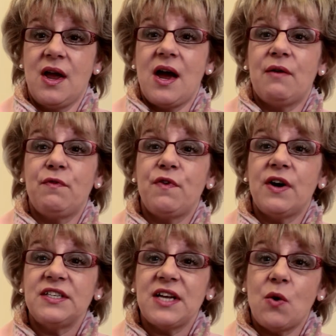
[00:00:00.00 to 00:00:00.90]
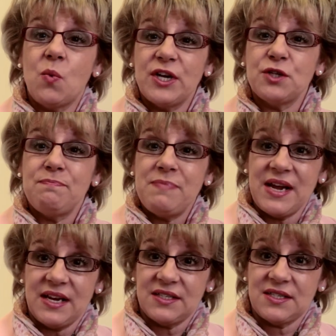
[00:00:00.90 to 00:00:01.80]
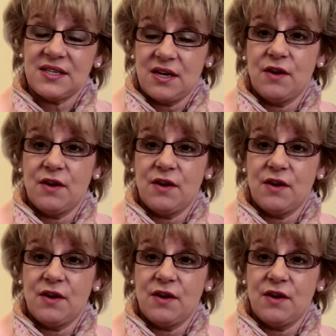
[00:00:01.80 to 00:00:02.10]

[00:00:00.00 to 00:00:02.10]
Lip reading: and find out which bits